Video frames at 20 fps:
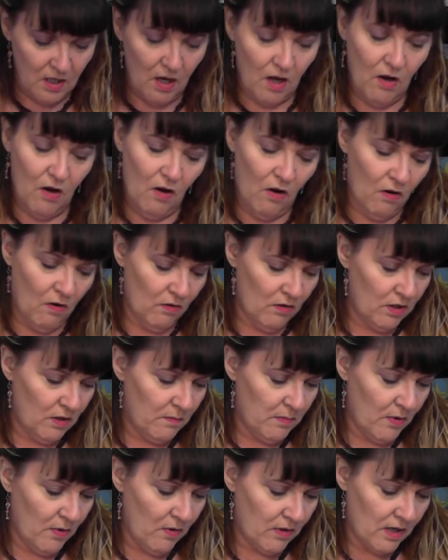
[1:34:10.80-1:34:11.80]
Oh,
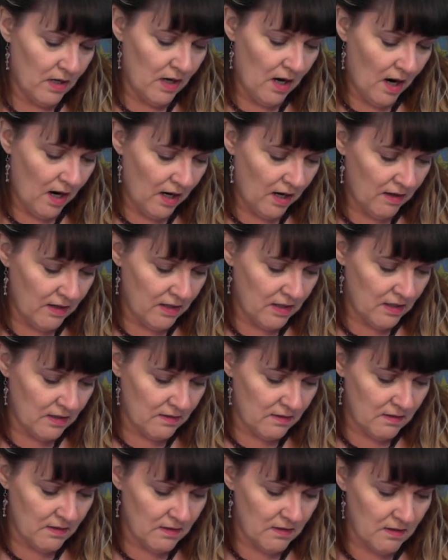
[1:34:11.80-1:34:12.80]
your broken heart
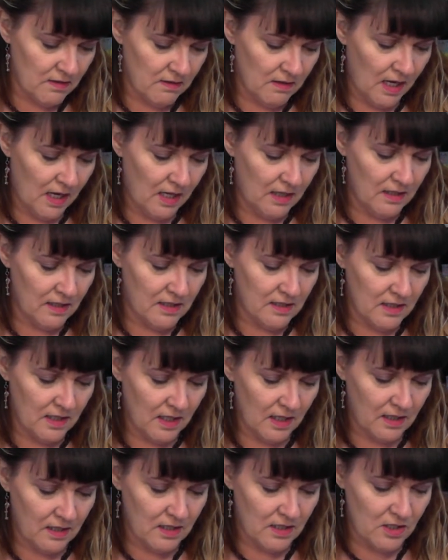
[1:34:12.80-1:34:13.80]
and the
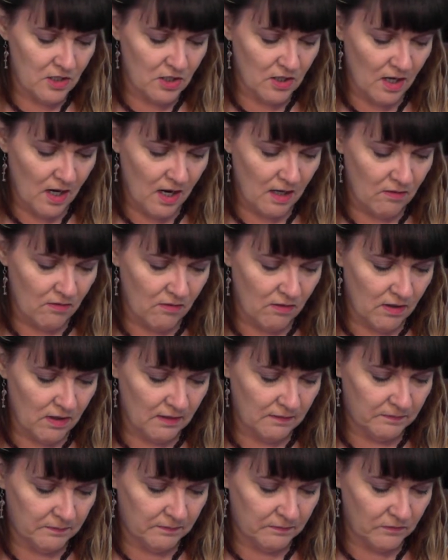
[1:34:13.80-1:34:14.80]
6th
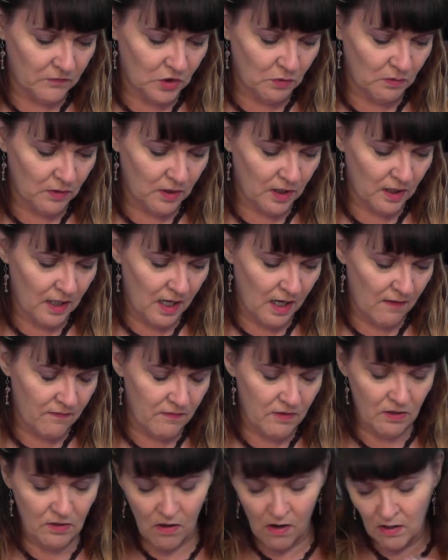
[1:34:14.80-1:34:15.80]
chakra. So we're going to
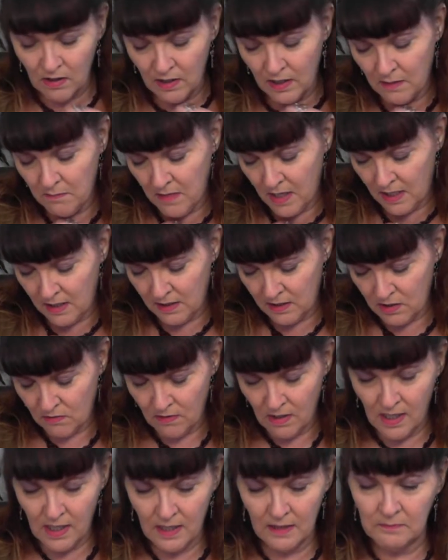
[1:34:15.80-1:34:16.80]
have to call in
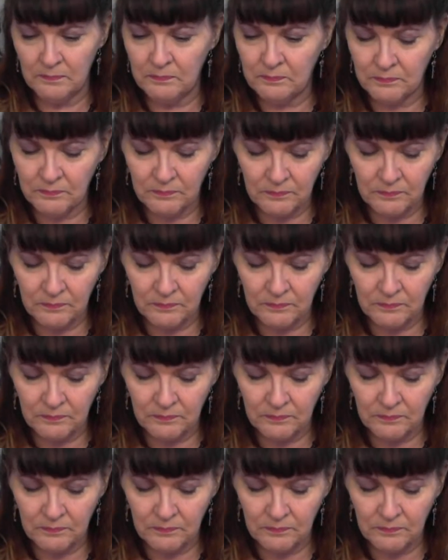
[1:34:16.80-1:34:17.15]
Metatron.